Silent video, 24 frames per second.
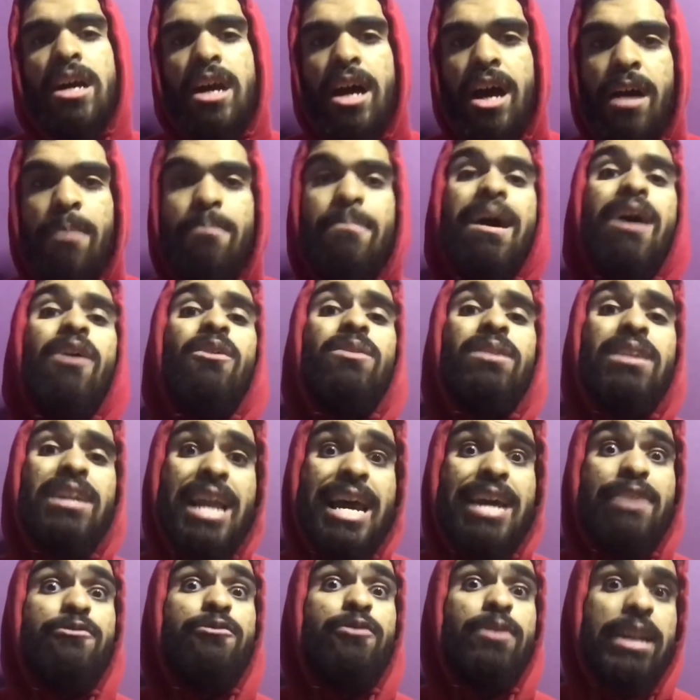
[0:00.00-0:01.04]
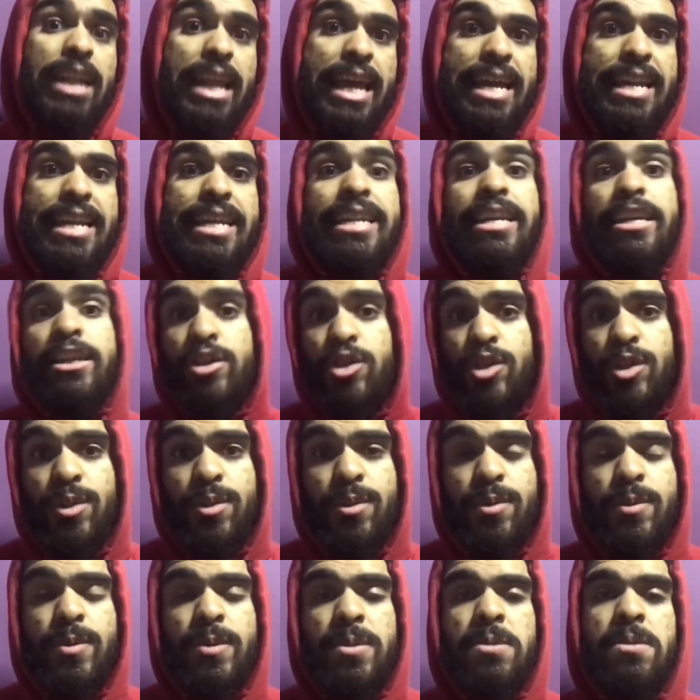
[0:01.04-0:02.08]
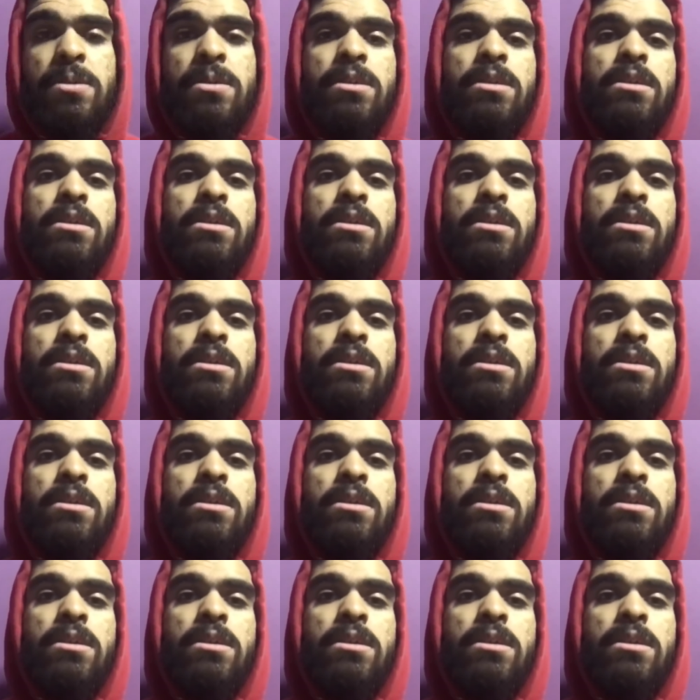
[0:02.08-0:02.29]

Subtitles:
about life-related issues.